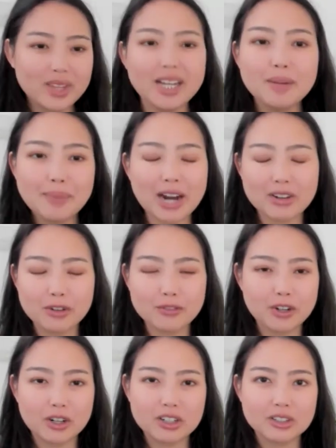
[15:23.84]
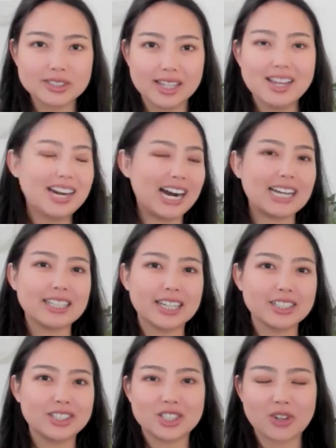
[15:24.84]
And background photos, I like
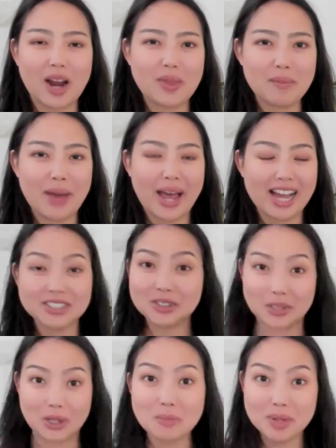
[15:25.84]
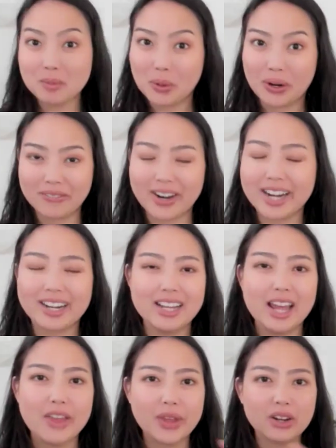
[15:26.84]
to describe them as your billboard, right?
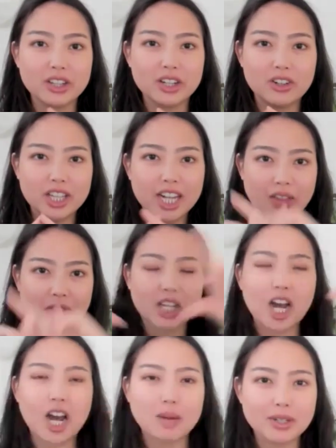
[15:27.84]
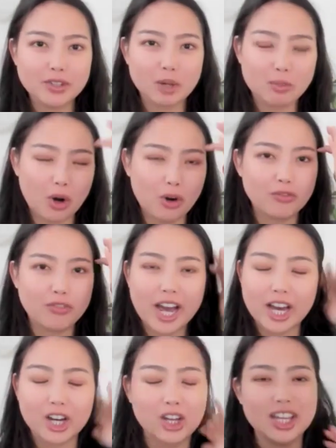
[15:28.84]
They're literally at the top of your
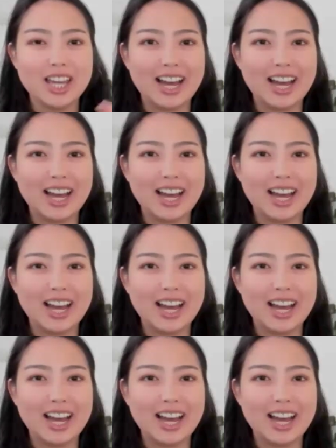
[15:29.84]
profile.